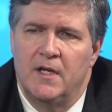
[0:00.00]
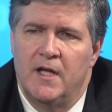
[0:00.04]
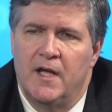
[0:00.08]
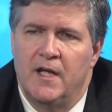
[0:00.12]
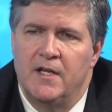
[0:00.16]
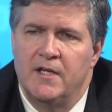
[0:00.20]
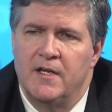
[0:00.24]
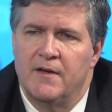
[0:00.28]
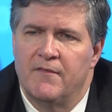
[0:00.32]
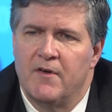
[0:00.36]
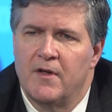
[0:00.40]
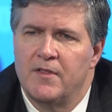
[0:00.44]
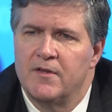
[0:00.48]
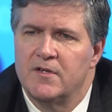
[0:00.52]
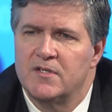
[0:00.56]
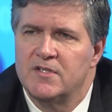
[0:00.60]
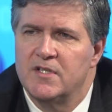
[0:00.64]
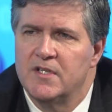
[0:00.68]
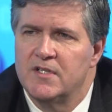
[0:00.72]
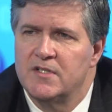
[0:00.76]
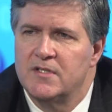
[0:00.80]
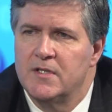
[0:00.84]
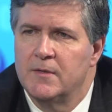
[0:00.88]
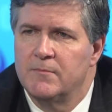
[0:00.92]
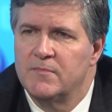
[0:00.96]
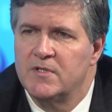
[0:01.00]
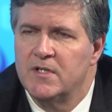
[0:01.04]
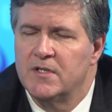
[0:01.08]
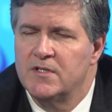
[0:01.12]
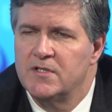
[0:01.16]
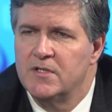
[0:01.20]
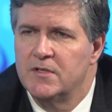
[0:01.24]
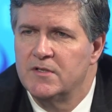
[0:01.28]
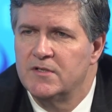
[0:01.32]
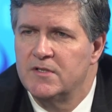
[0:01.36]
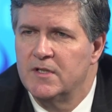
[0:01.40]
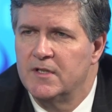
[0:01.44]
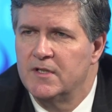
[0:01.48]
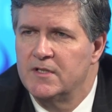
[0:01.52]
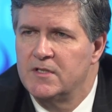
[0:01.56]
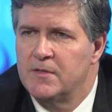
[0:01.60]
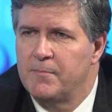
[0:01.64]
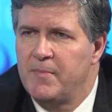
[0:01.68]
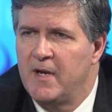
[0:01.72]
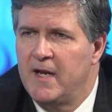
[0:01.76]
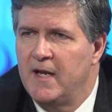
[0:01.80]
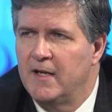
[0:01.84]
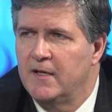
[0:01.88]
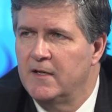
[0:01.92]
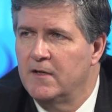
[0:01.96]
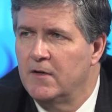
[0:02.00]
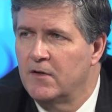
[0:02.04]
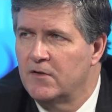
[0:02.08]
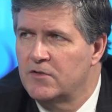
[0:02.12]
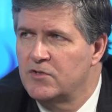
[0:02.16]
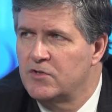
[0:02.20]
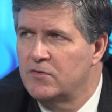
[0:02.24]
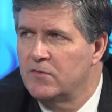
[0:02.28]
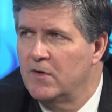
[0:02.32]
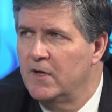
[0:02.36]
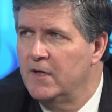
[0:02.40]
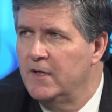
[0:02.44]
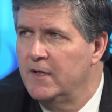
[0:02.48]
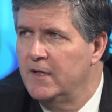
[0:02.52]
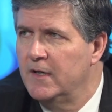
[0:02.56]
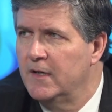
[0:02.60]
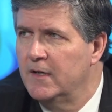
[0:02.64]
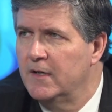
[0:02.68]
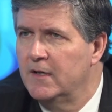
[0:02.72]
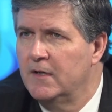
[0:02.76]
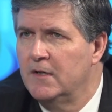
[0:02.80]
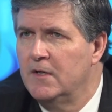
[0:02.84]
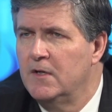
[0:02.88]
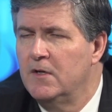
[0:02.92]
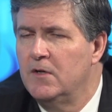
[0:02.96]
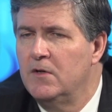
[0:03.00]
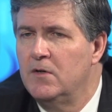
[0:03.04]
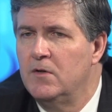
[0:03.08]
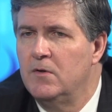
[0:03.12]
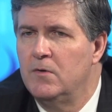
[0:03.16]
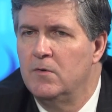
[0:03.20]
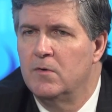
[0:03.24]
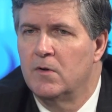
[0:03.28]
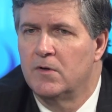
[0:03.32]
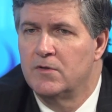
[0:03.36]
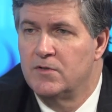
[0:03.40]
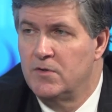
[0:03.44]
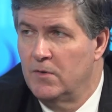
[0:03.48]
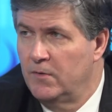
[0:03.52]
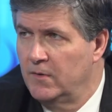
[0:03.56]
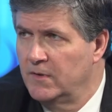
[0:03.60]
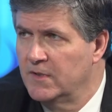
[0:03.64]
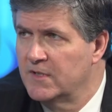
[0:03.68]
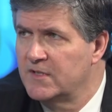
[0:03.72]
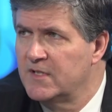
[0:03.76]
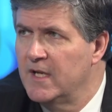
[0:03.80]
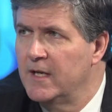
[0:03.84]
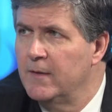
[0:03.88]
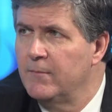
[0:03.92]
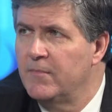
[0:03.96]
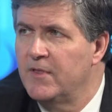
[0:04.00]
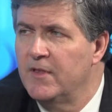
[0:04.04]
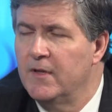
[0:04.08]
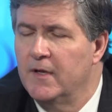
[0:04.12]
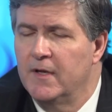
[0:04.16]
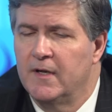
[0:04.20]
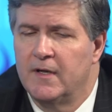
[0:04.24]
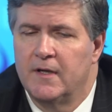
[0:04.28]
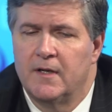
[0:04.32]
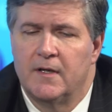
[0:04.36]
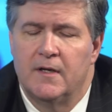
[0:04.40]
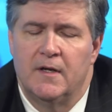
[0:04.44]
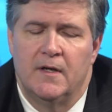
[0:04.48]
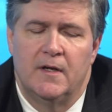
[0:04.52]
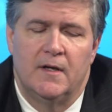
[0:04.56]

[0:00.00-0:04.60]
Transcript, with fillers: and you have other systems such as uh, Japan and Australia who are doing the same thing.